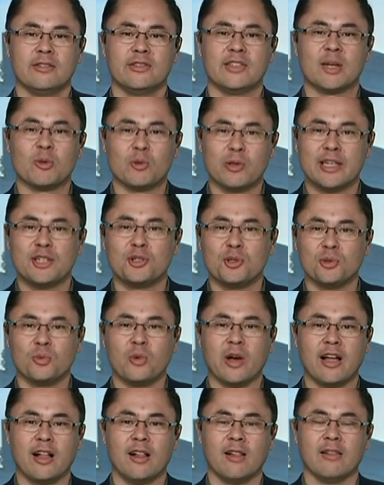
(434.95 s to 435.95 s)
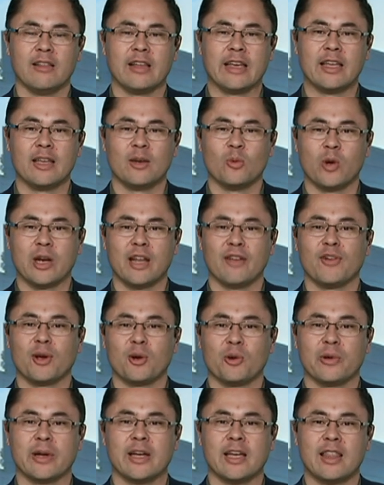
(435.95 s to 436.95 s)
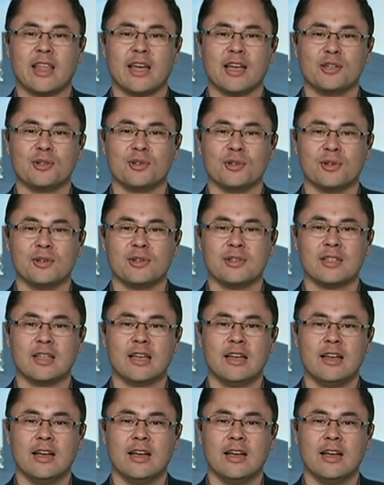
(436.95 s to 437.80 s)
generally do well in whatever career they choose.